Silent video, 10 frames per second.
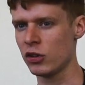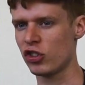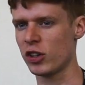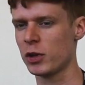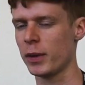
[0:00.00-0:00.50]

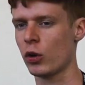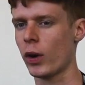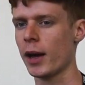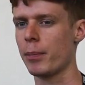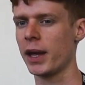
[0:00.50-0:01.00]
She seemed to be
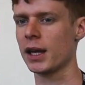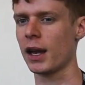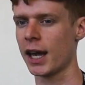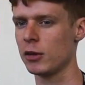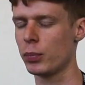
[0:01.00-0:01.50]
quite a big
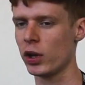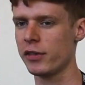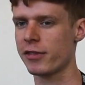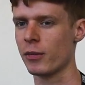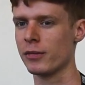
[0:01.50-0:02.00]
lane bully
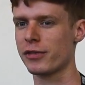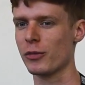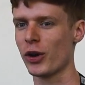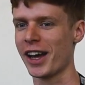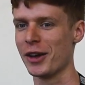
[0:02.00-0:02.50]
from
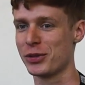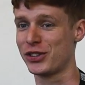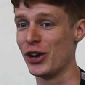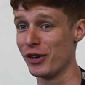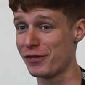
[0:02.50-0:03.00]
what I
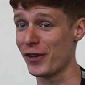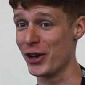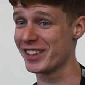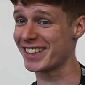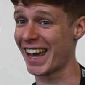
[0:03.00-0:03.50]
observed
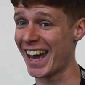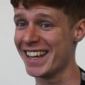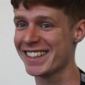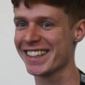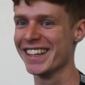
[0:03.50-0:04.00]

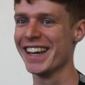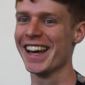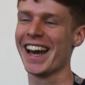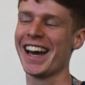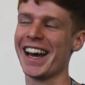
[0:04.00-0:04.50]
firsthand.
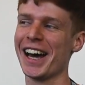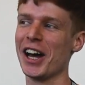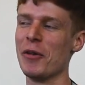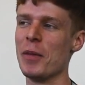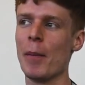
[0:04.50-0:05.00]

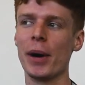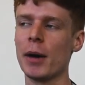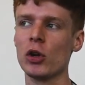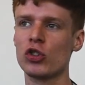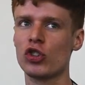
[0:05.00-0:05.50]
But
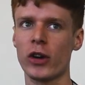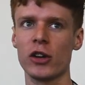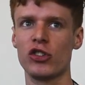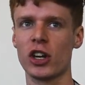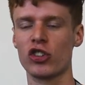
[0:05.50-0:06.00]
I'm not too sure
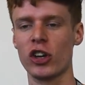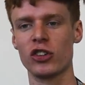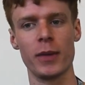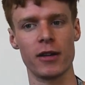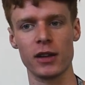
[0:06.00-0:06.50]
how she's going to change
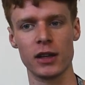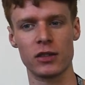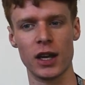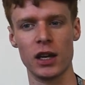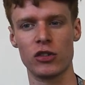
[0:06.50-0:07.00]
the meta at this
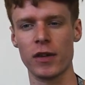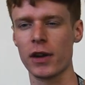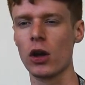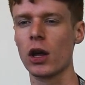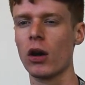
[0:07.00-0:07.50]
stage,
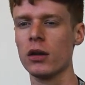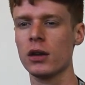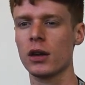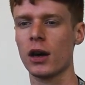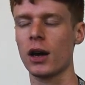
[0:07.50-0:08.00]
very early on.
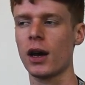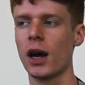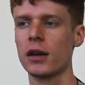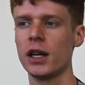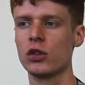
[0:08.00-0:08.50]

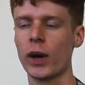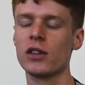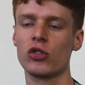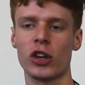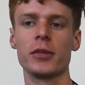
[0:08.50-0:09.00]
I'd need to wait
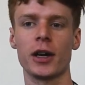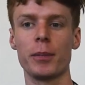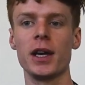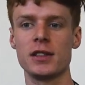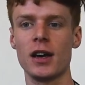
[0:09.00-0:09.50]
until she comes out
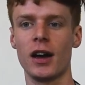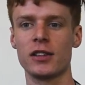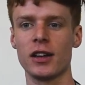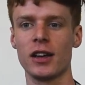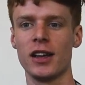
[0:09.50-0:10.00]
in PTR
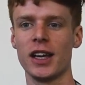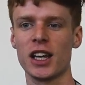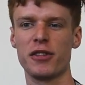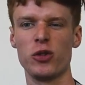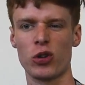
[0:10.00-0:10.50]
to
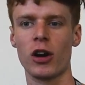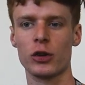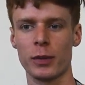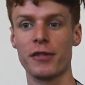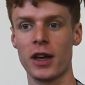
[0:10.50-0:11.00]
get a full
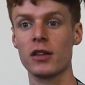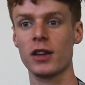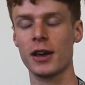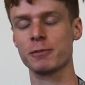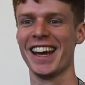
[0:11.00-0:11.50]
grasp on things
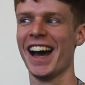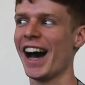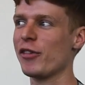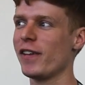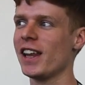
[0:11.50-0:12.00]
here.
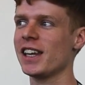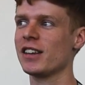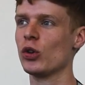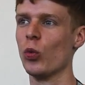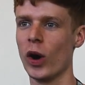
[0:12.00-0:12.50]
I feel
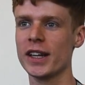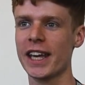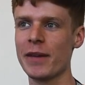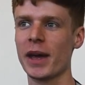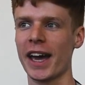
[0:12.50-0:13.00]
like the one
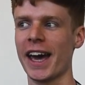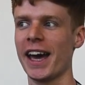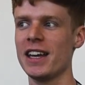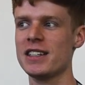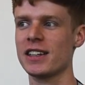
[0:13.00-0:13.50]
game that I
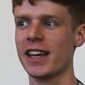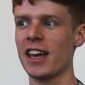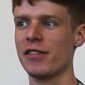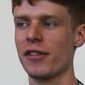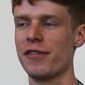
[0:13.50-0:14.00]
had
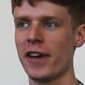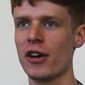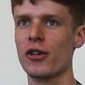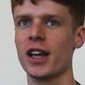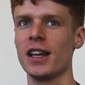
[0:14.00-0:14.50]
gave a
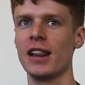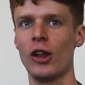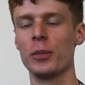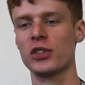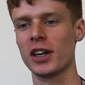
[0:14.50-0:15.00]
very
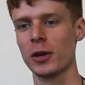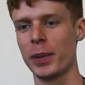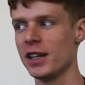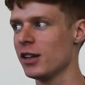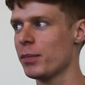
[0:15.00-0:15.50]
lopsided
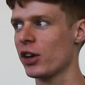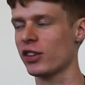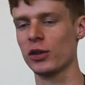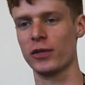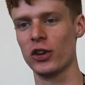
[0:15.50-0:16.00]
opinion because
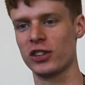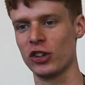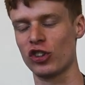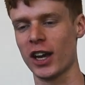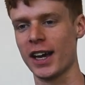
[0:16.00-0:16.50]
I was
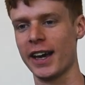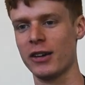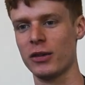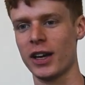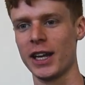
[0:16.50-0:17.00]
versing
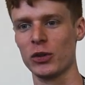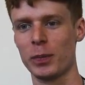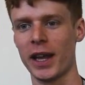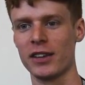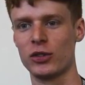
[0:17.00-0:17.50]
Jayhao and he was
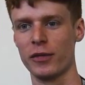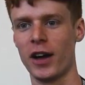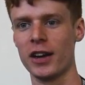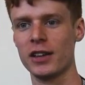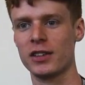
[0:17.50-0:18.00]
playing
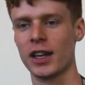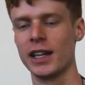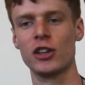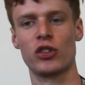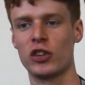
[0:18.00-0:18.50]
Sylvanas and he
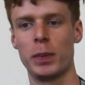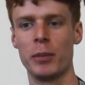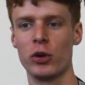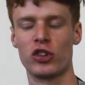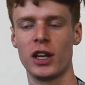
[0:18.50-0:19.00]
literally
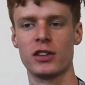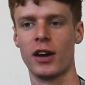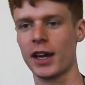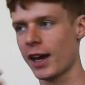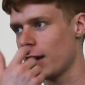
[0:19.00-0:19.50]
split pushed the
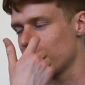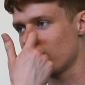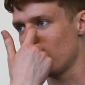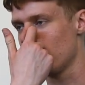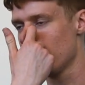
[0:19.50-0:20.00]
entire game.
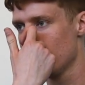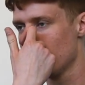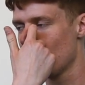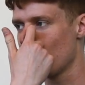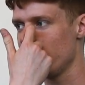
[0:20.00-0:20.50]
So
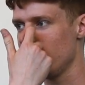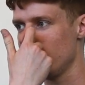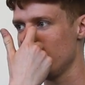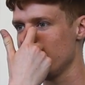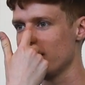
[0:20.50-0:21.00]

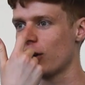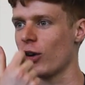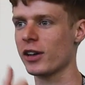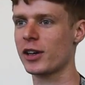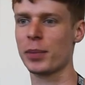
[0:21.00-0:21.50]
we
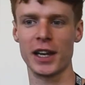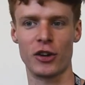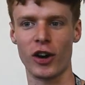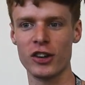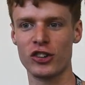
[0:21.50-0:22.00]
got completely
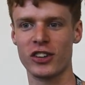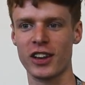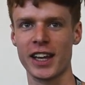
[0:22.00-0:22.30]
crushed.